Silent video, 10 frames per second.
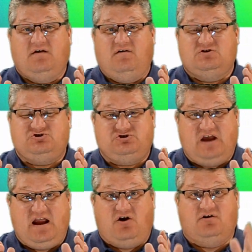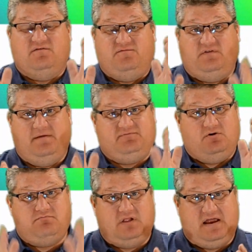shared, flipped
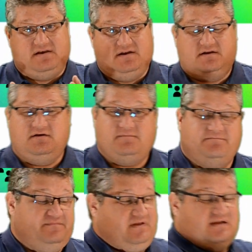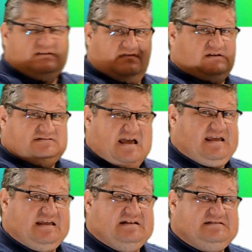or blended, the
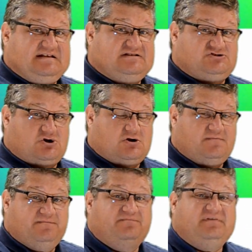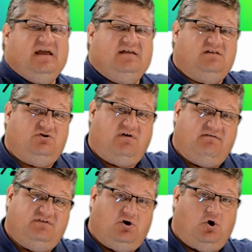techie teacher, and then you
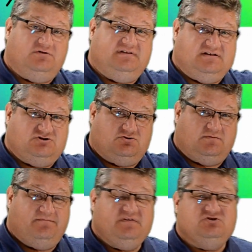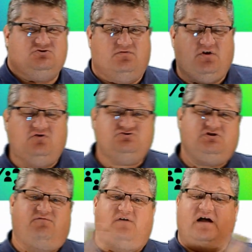have the all digital. So those are
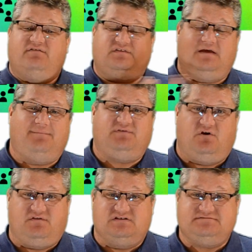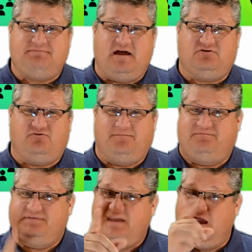your 5 steps on the spectrum.
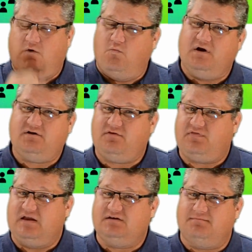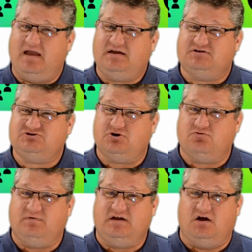Now, one other thing to make sure
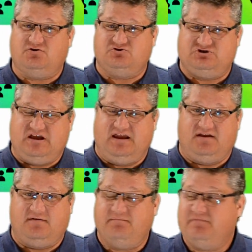we understand.